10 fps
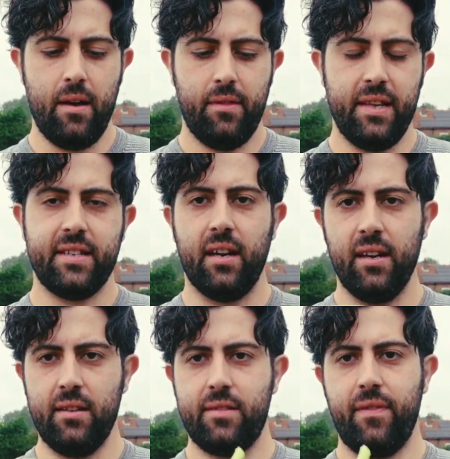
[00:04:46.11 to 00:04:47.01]
this
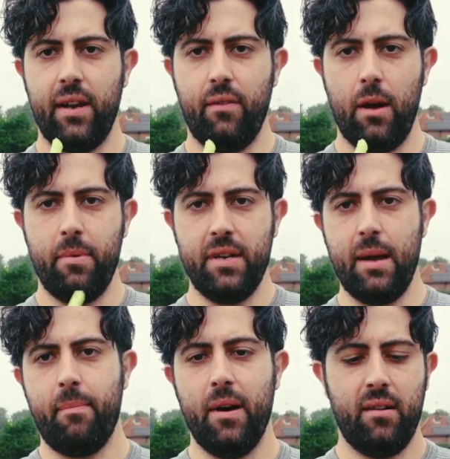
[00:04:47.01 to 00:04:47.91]
side's fully ripened
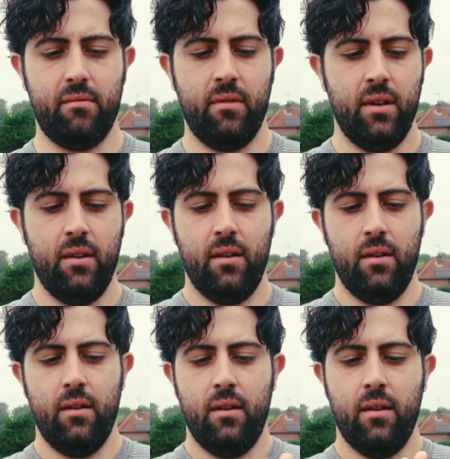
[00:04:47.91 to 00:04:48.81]
yet, but
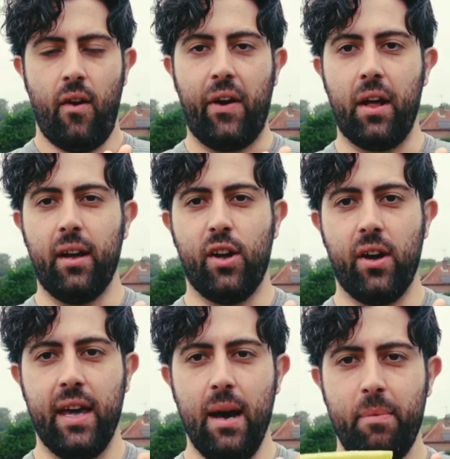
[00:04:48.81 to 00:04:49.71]
I reckon I can
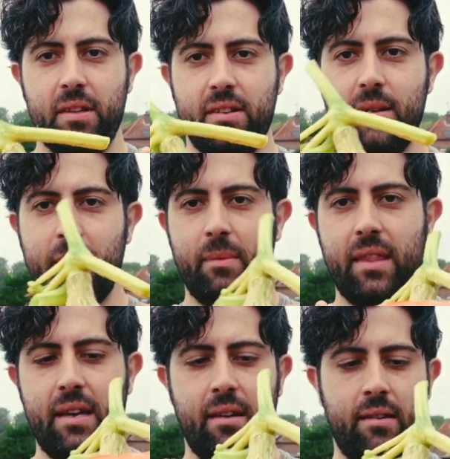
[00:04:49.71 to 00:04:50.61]
cook it up and do something with it.